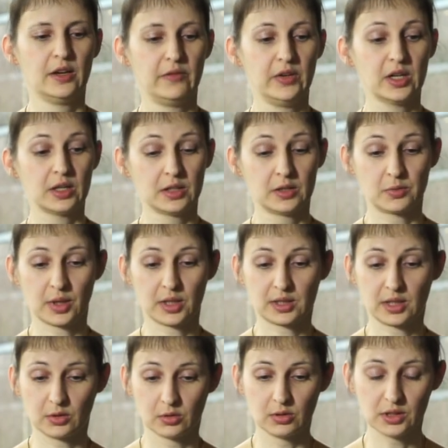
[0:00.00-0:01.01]
We are
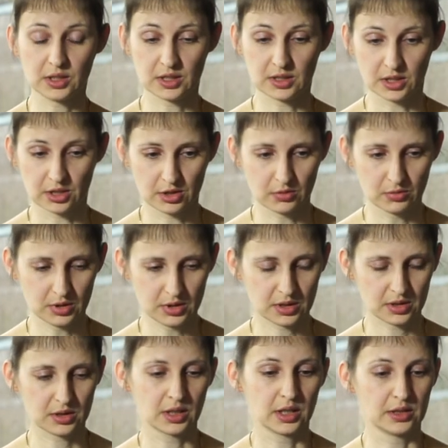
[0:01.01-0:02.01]
addressing all these
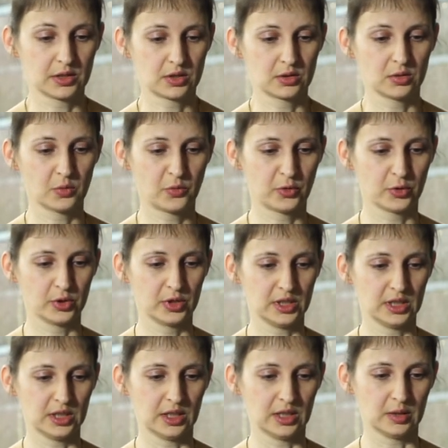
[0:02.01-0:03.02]
issues. So for
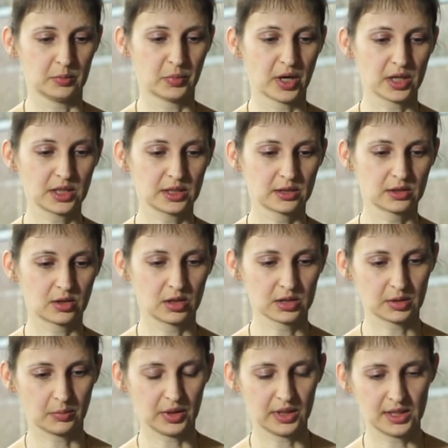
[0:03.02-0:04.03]
the particle
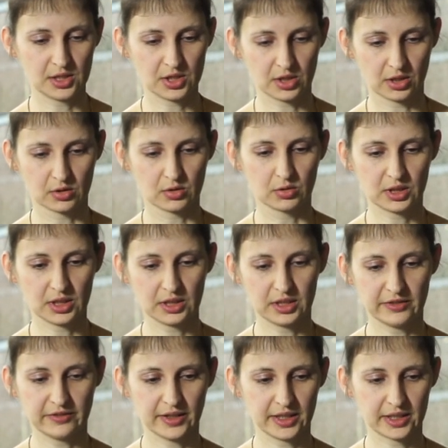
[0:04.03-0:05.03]
contamination and coating
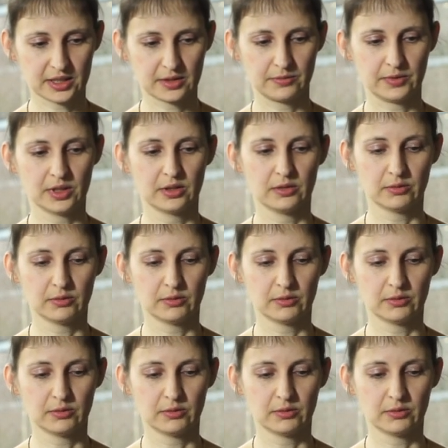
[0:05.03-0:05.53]
defects, we